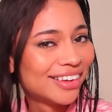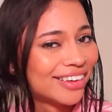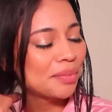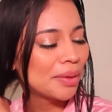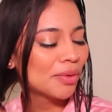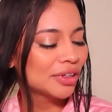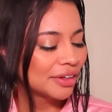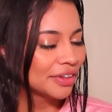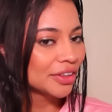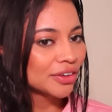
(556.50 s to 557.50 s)
Like, people are
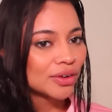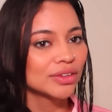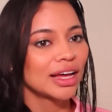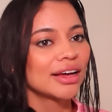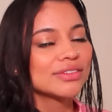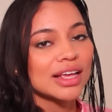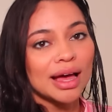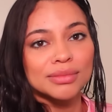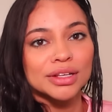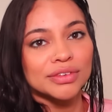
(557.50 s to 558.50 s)
living their own lives,
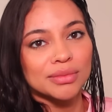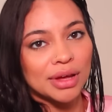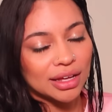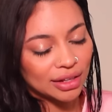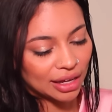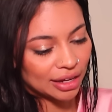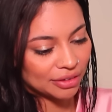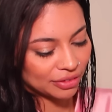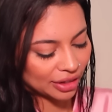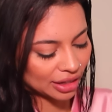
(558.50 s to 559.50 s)
I'm living my
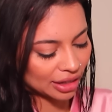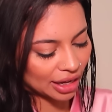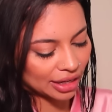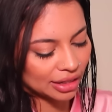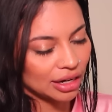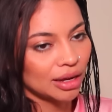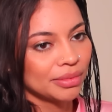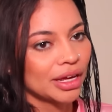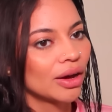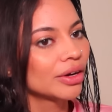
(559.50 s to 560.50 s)
life. Like, I cannot
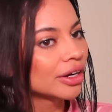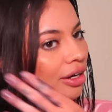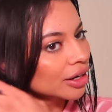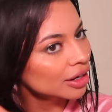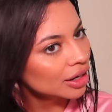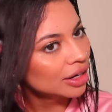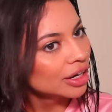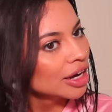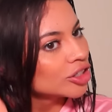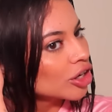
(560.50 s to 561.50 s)
be out here
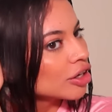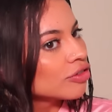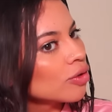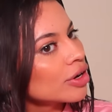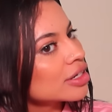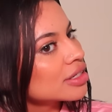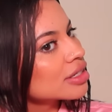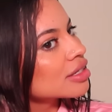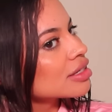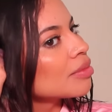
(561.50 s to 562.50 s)
trying to force
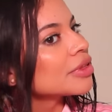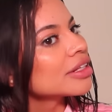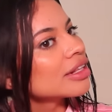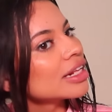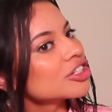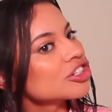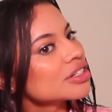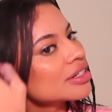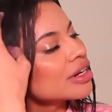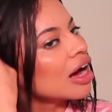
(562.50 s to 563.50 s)
something that's
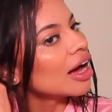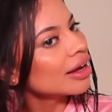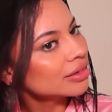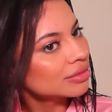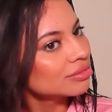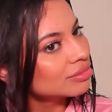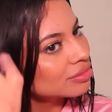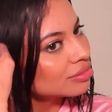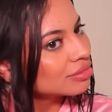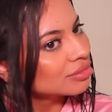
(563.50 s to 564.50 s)
just not
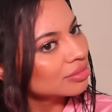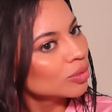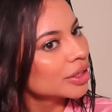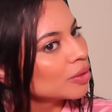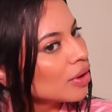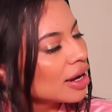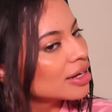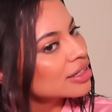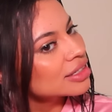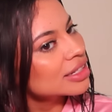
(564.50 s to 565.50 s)
what it
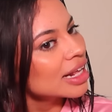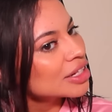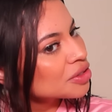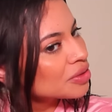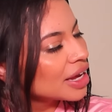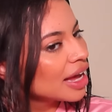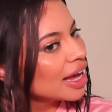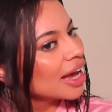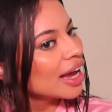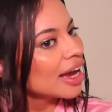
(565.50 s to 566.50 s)
was, and that's
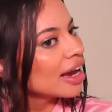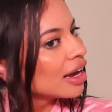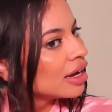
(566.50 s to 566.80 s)
okay.